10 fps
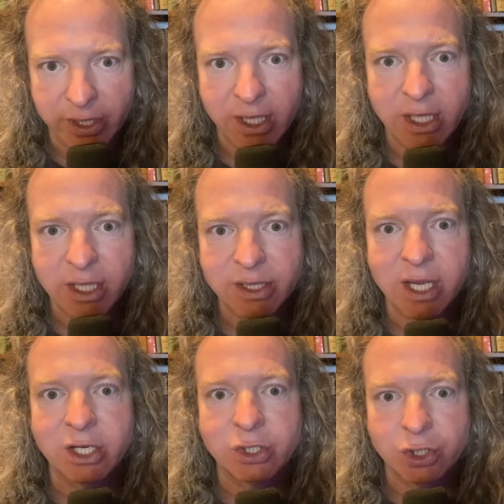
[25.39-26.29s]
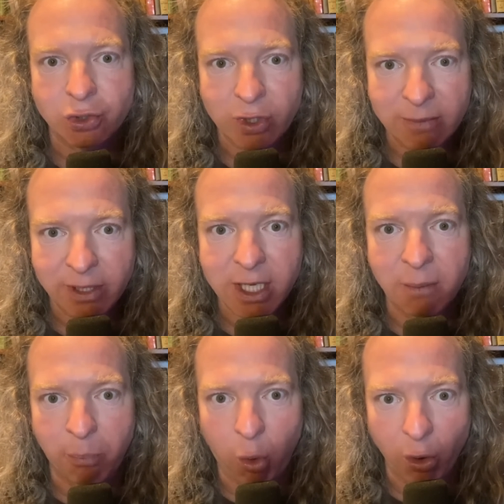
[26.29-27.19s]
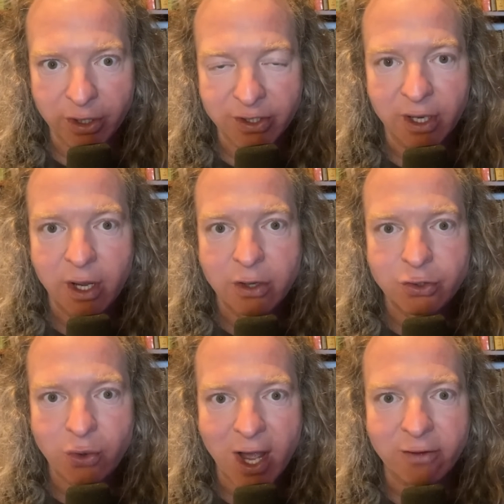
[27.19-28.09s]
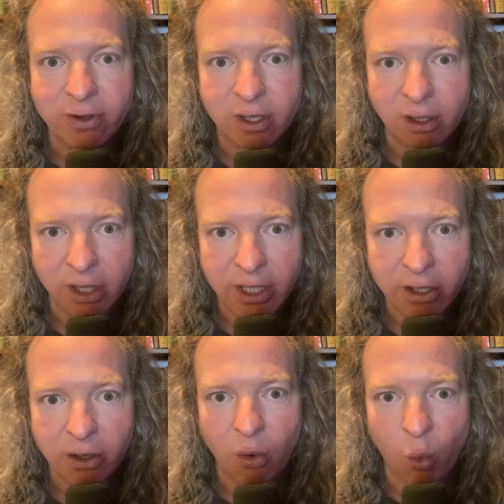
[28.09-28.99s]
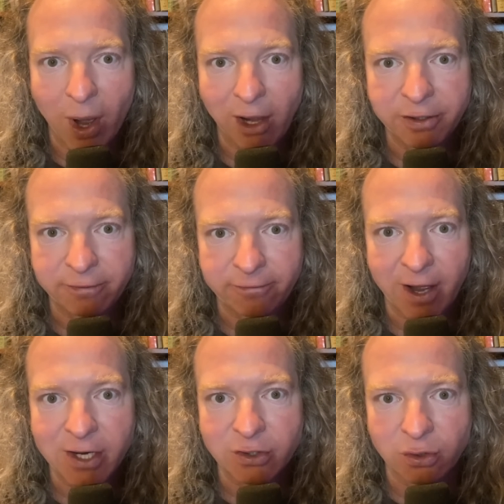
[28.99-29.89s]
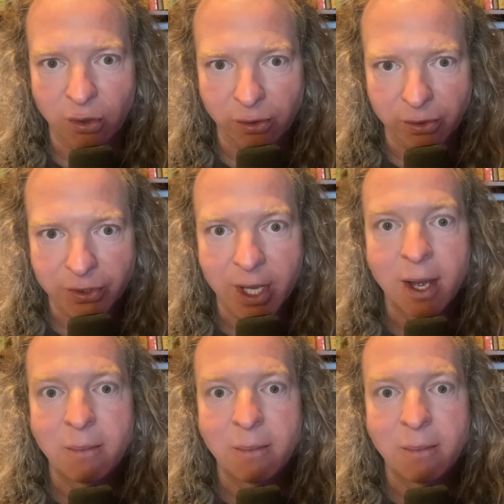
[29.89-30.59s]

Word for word: It is extremely important to have clear, well-defined goals,